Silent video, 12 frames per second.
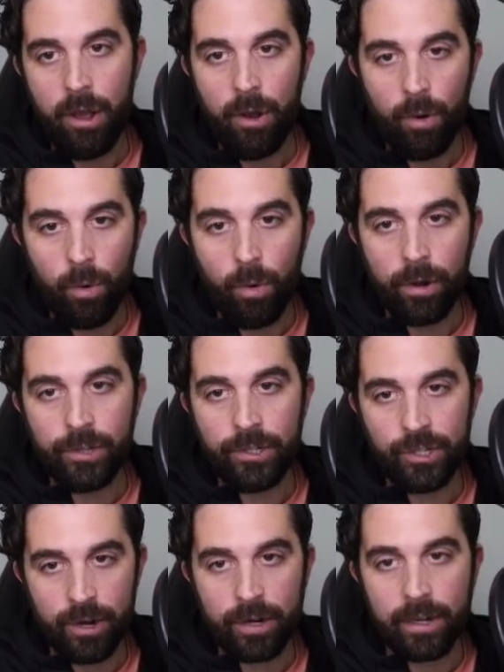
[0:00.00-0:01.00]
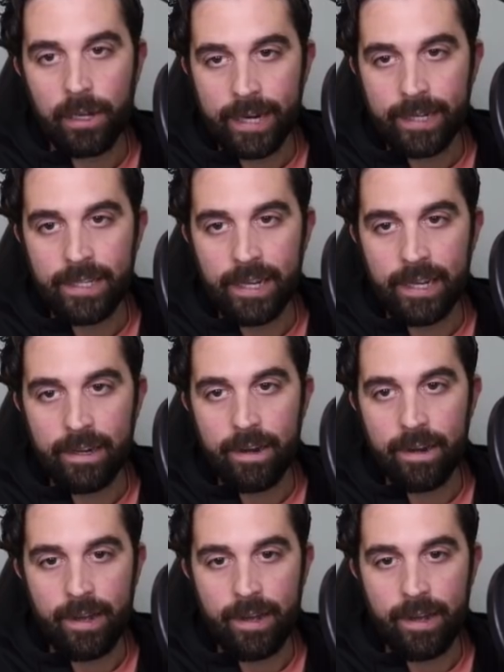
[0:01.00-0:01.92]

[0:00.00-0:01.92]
or start collecting